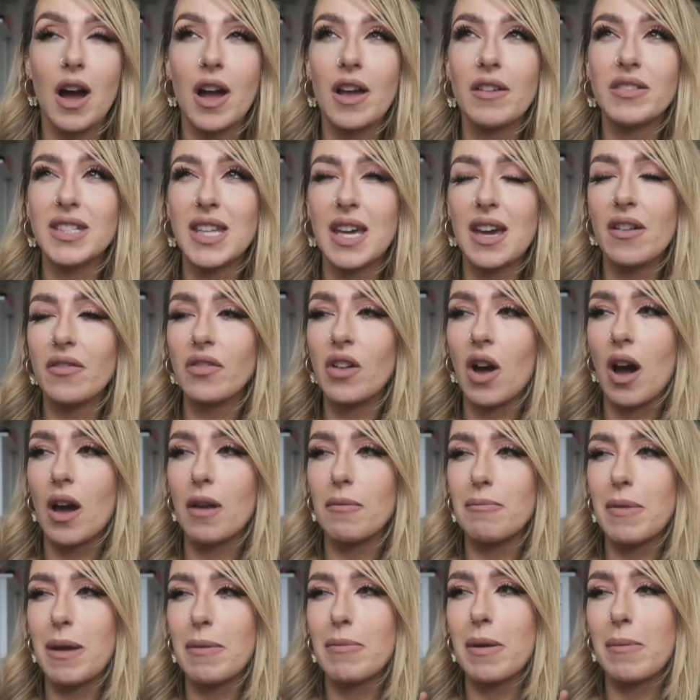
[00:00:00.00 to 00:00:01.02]
I say I've
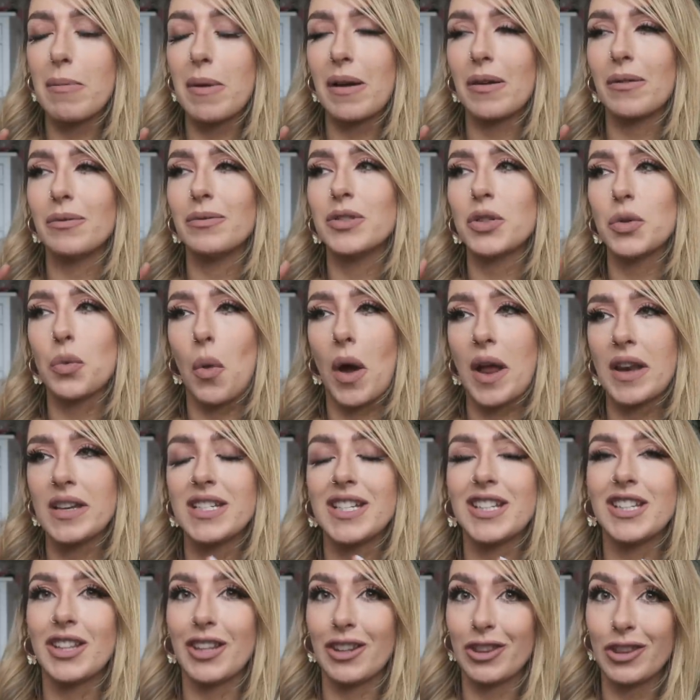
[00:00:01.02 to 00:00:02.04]
gotten maybe about
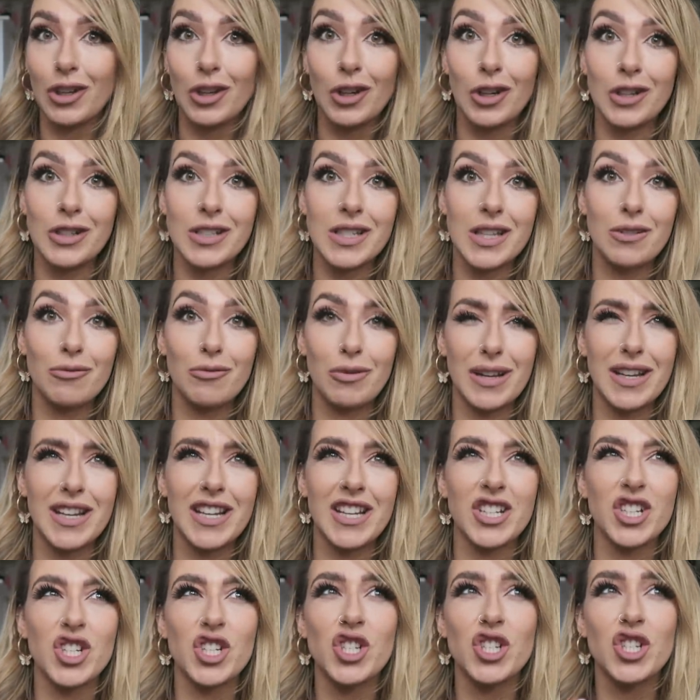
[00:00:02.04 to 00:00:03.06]
20 to 30
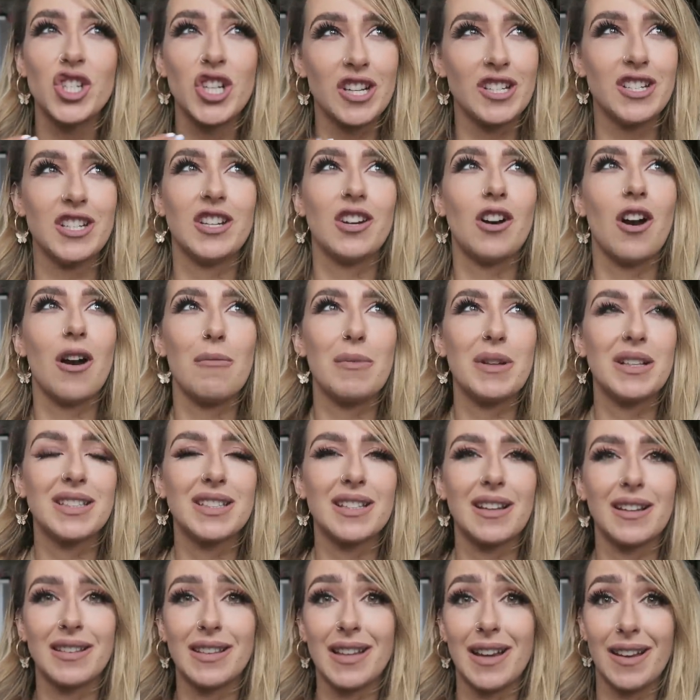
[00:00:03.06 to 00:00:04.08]
really shitty
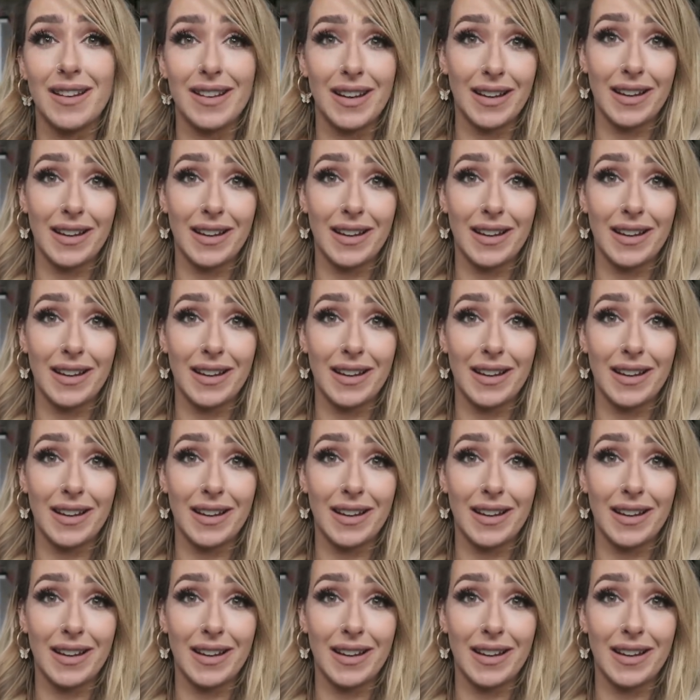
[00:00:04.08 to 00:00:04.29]
comments like that,